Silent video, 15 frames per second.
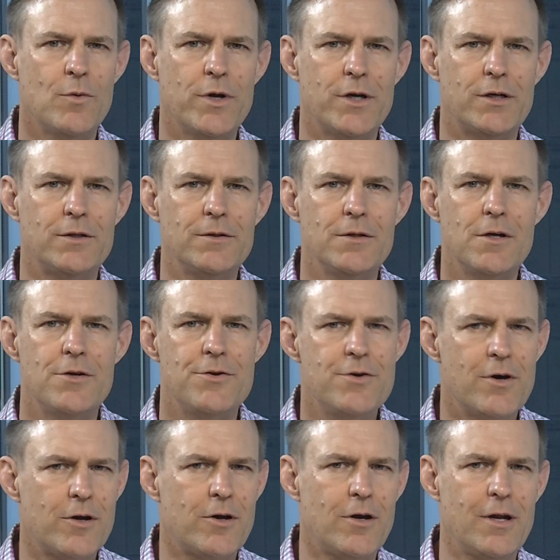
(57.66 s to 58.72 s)
Well,
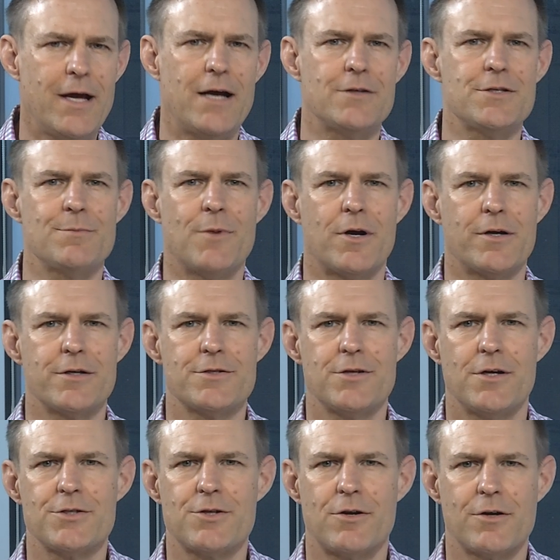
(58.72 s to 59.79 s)
not all housing markets
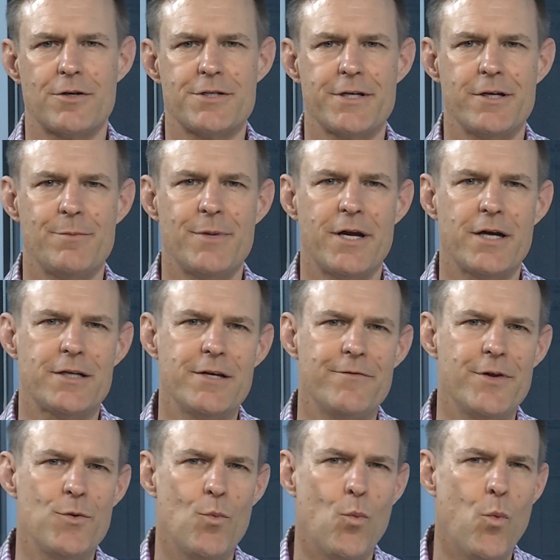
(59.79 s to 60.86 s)
saw stronger sale, but
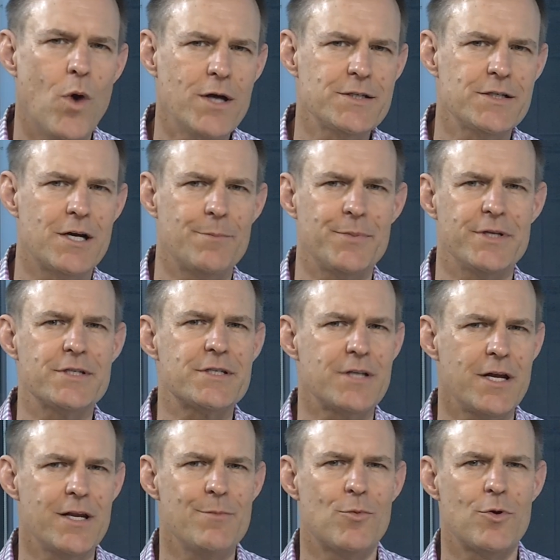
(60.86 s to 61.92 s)
activity was up in
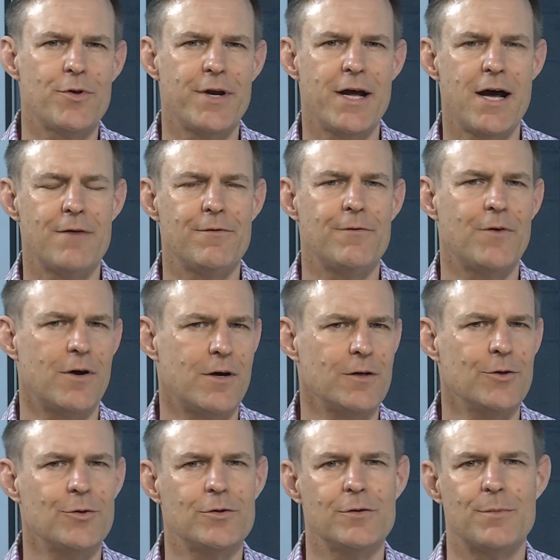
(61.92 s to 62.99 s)
slightly more than half of
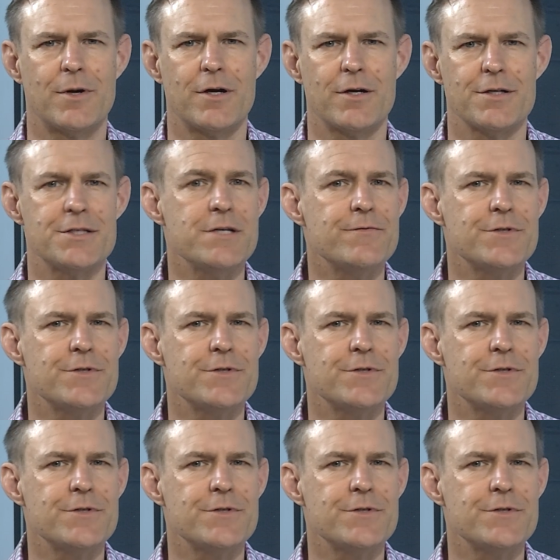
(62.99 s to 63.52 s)
all local markets.